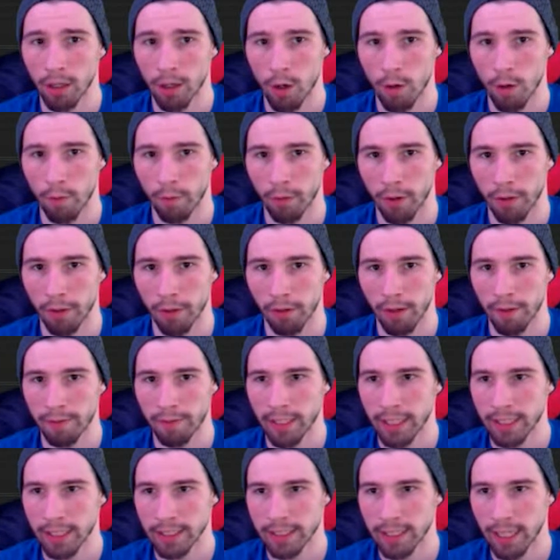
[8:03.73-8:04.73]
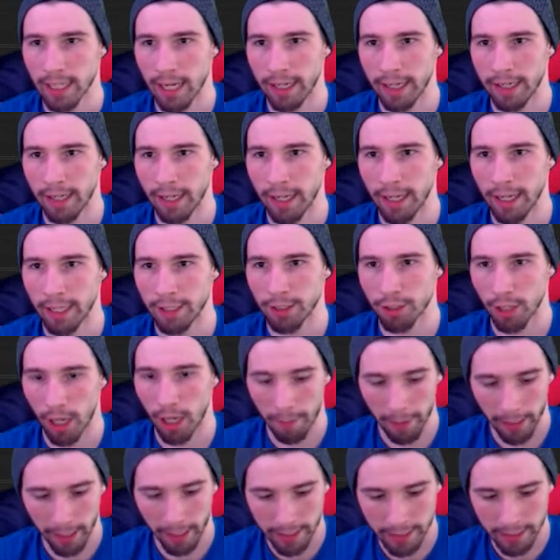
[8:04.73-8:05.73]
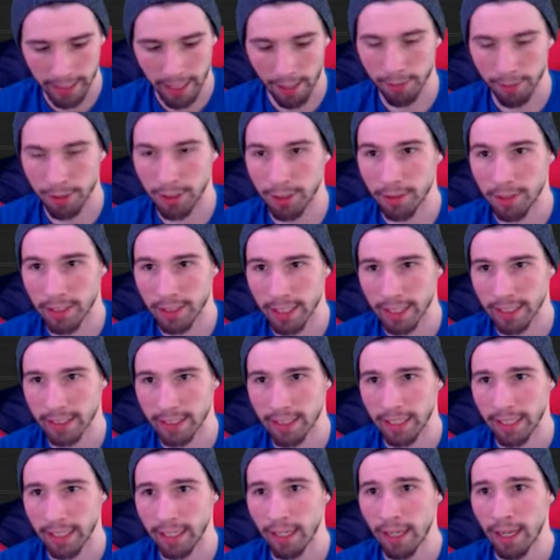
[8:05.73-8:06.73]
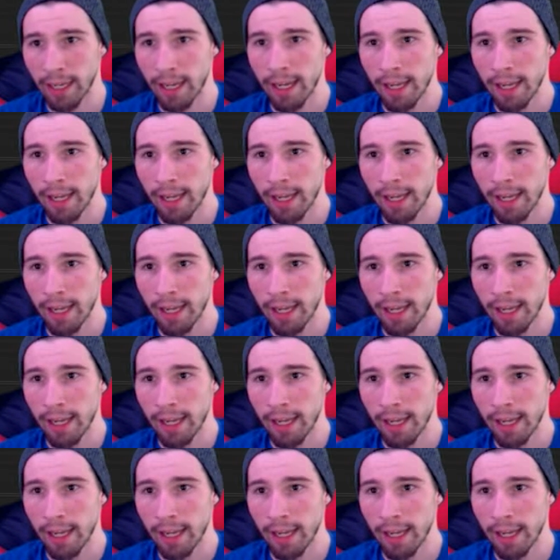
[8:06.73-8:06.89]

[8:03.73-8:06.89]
over on the left-hand side and dropping it down to 60.